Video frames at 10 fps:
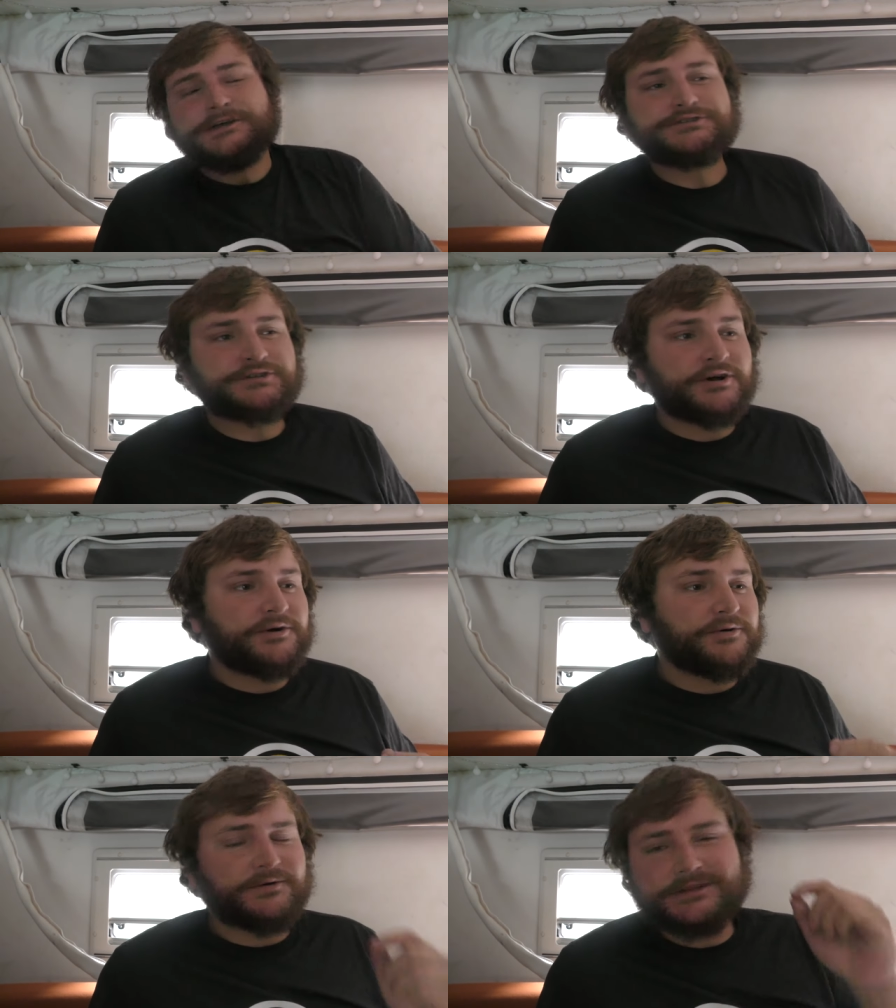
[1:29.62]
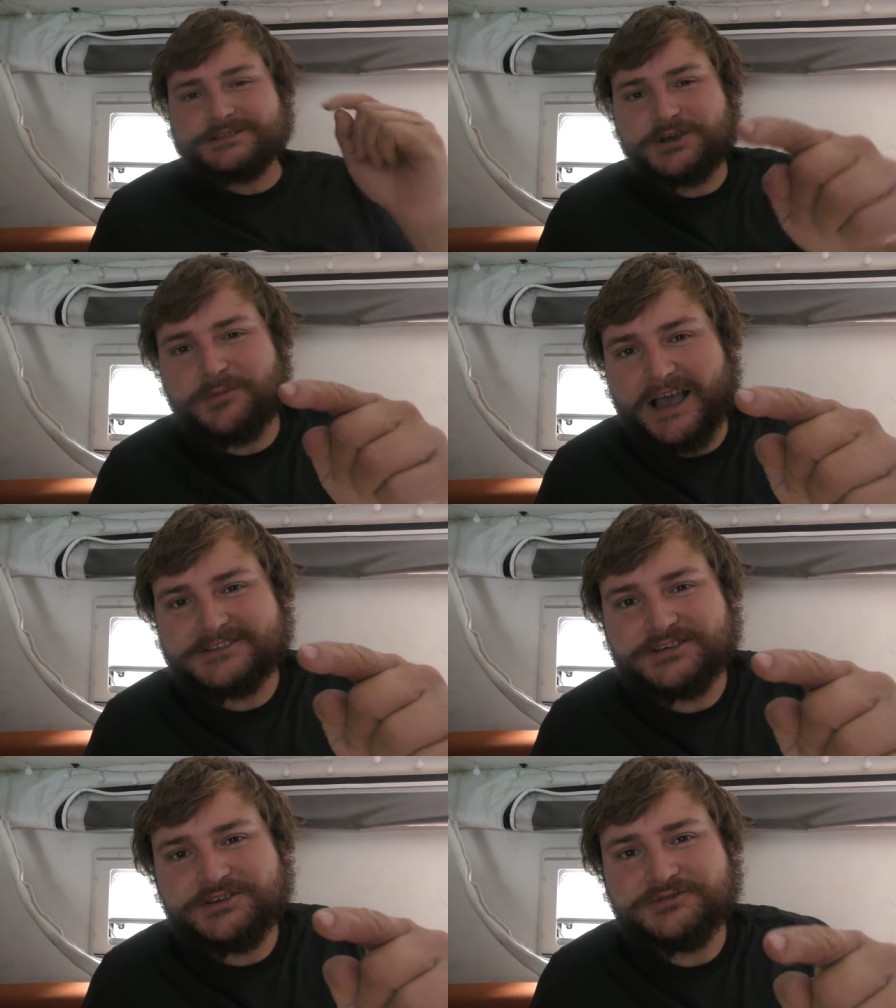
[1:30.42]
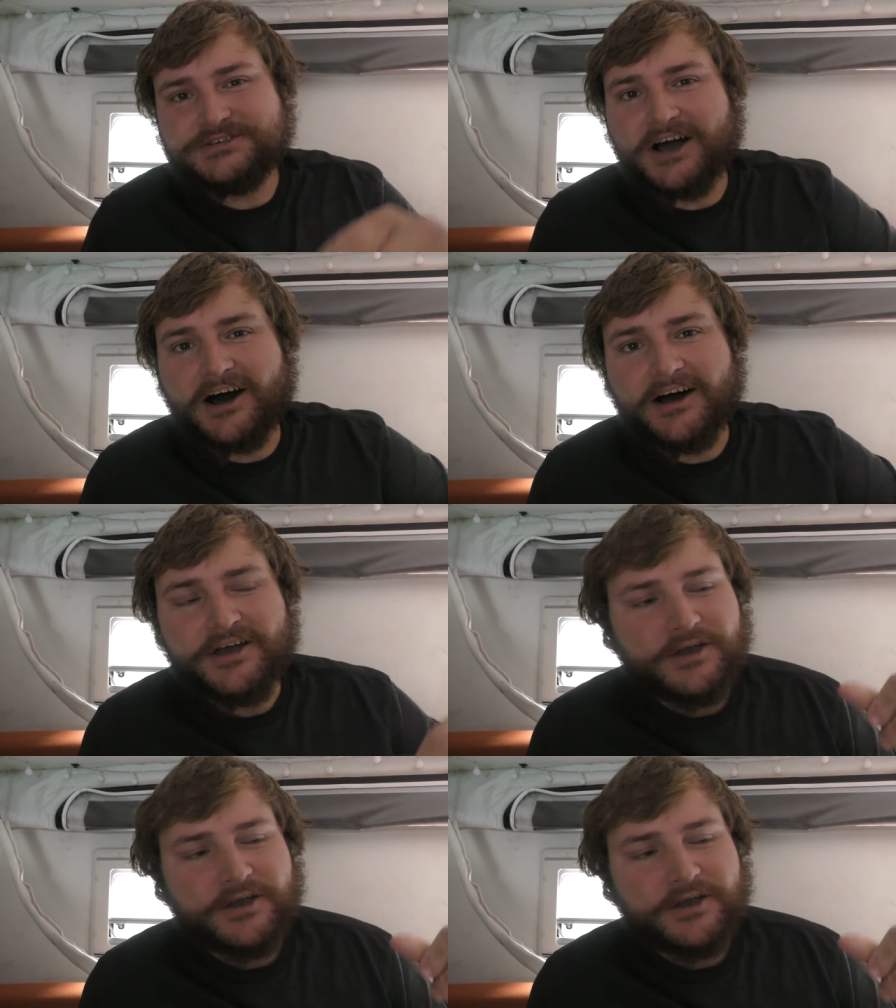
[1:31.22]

So let's go back to Utah.